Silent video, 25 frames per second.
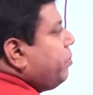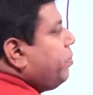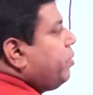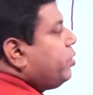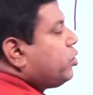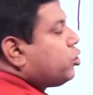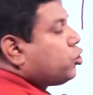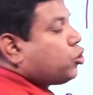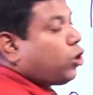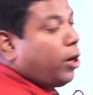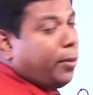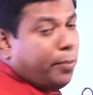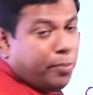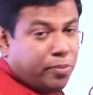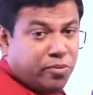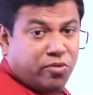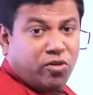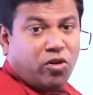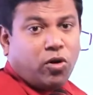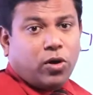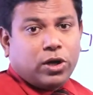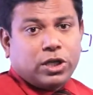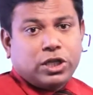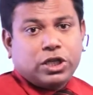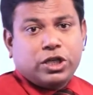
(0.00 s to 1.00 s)

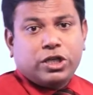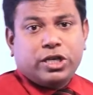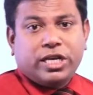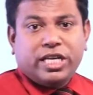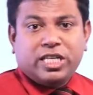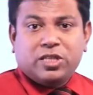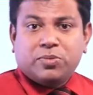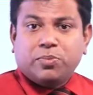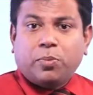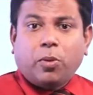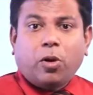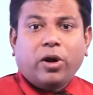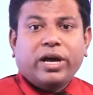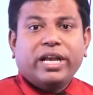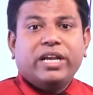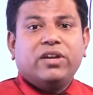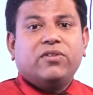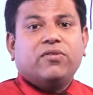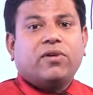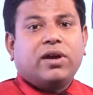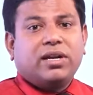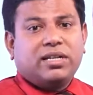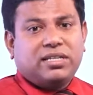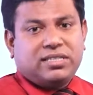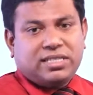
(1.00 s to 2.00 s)
stopwatch is
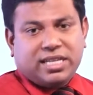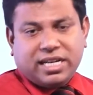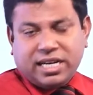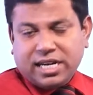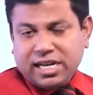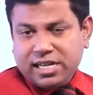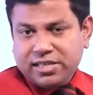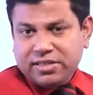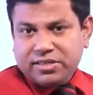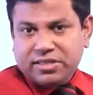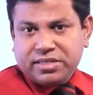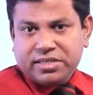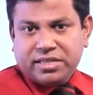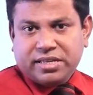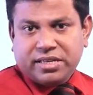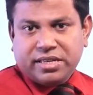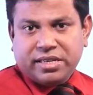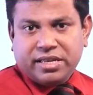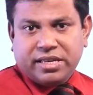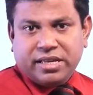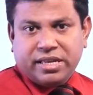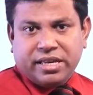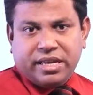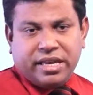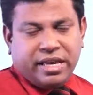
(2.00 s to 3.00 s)
0.1 seconds,
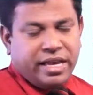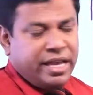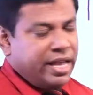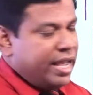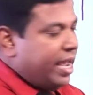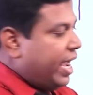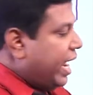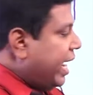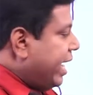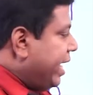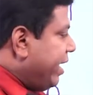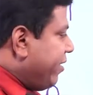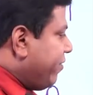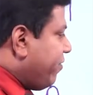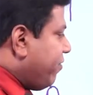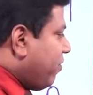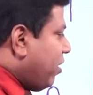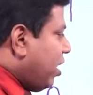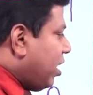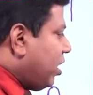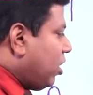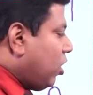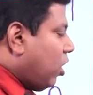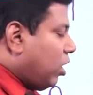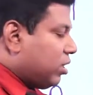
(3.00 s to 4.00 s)
and if
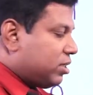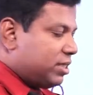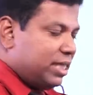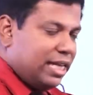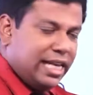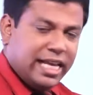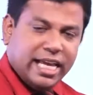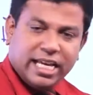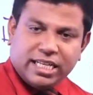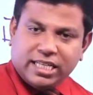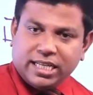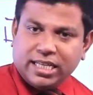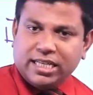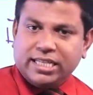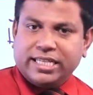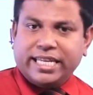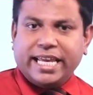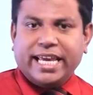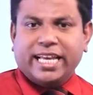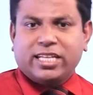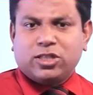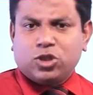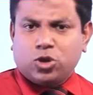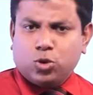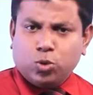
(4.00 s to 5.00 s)
one oscillation
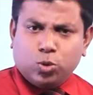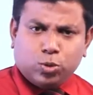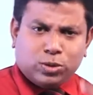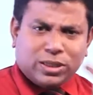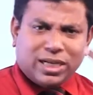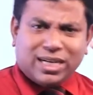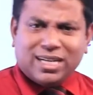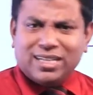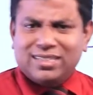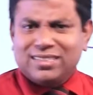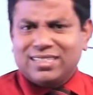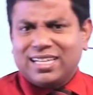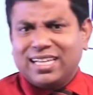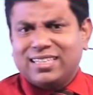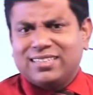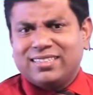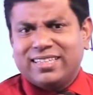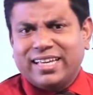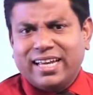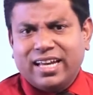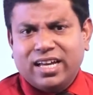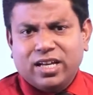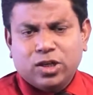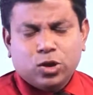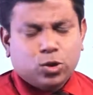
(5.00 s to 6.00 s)
takes 2 seconds, let us
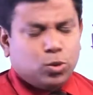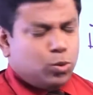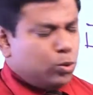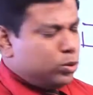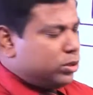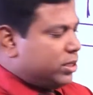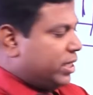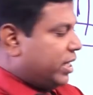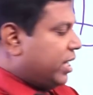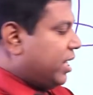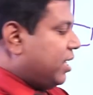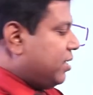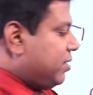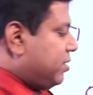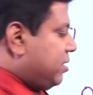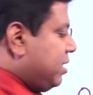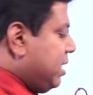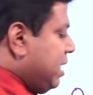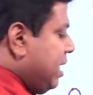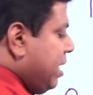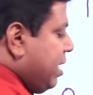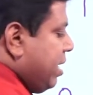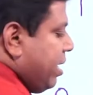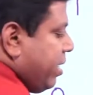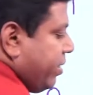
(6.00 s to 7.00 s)
say 2 seconds,
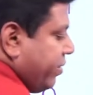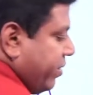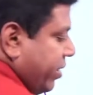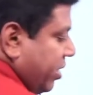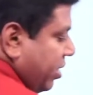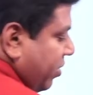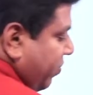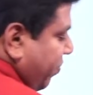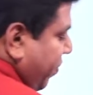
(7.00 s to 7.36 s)
then the